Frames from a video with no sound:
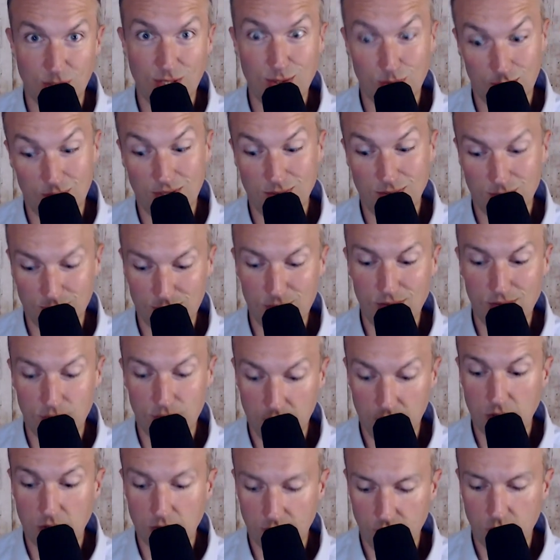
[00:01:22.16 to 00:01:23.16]
21, 22,
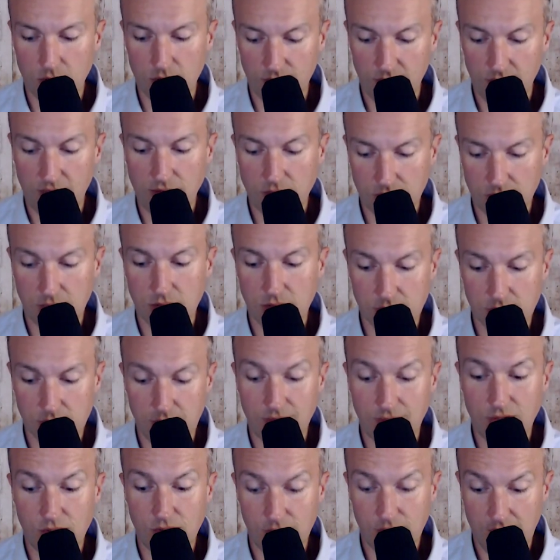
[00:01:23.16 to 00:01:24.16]
23, 24, 25, 26,
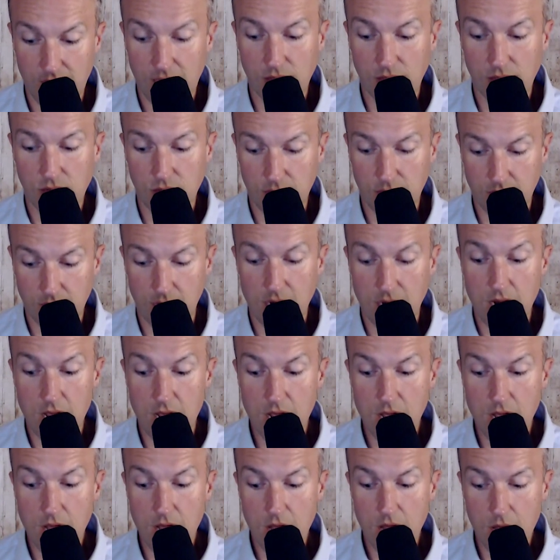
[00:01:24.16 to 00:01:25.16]
27, 28, 29.
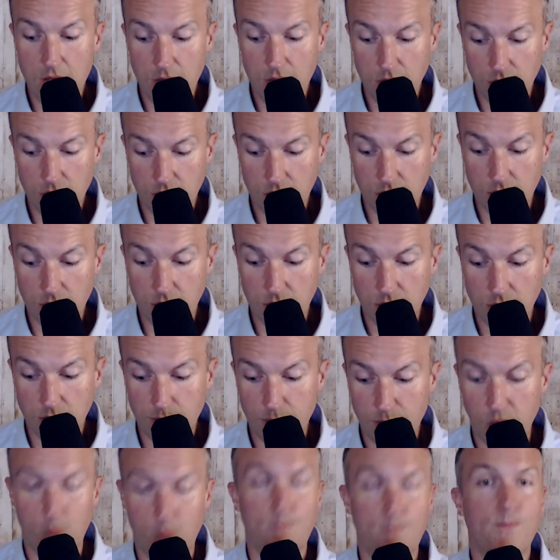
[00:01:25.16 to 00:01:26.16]

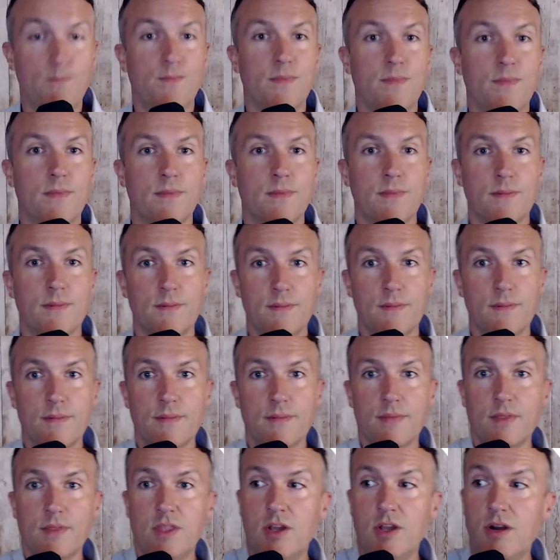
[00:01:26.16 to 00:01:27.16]
Boom.
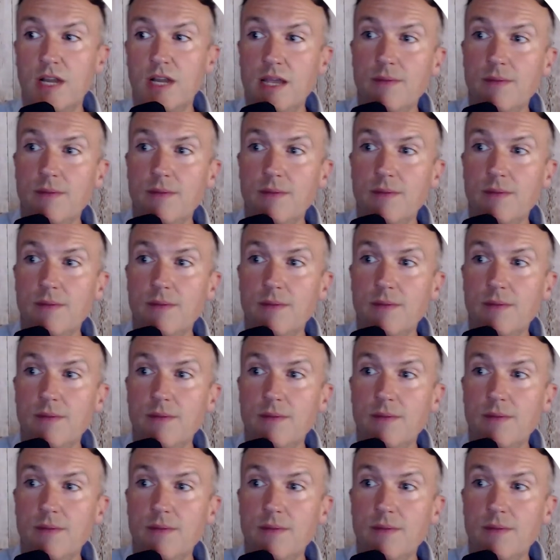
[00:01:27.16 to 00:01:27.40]
30.